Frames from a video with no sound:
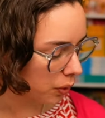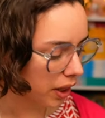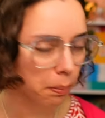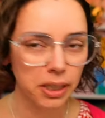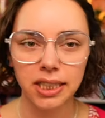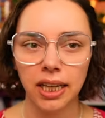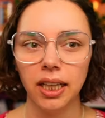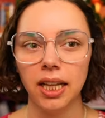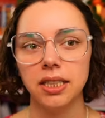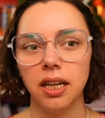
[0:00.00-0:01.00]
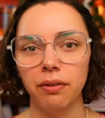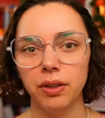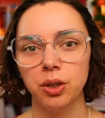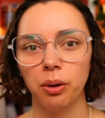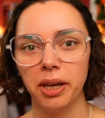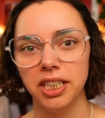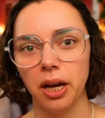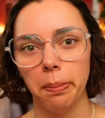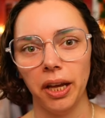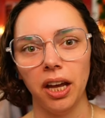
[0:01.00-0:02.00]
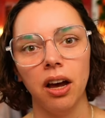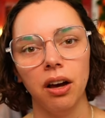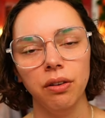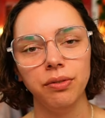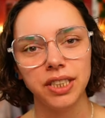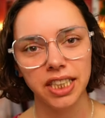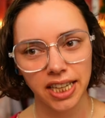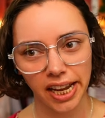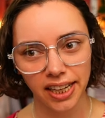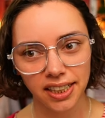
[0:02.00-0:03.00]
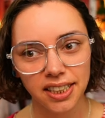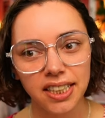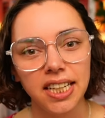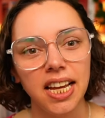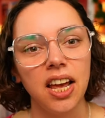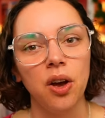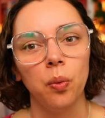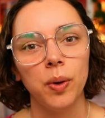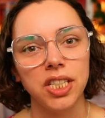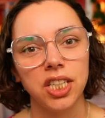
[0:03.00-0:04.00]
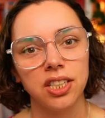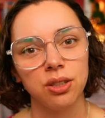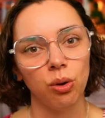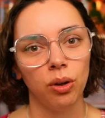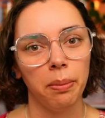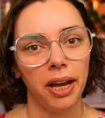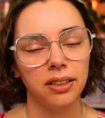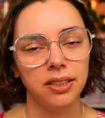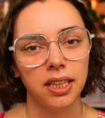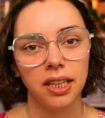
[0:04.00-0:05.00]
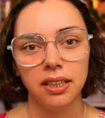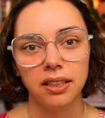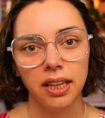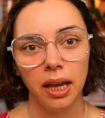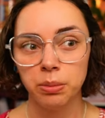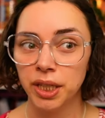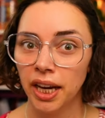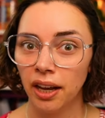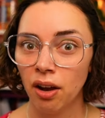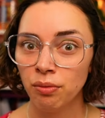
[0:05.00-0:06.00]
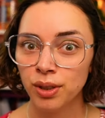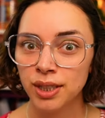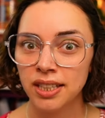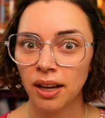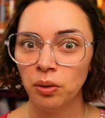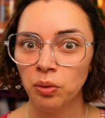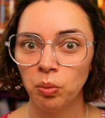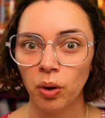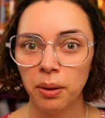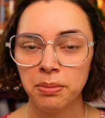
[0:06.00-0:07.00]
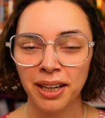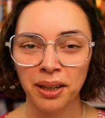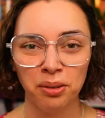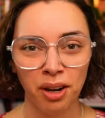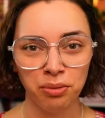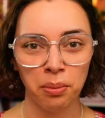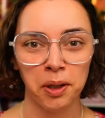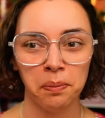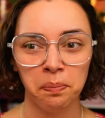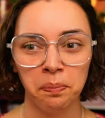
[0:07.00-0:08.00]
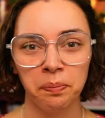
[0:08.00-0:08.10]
With that being said, let's dive into our main topic of today, which is all about the MTNA conference and what I'm taking away from it.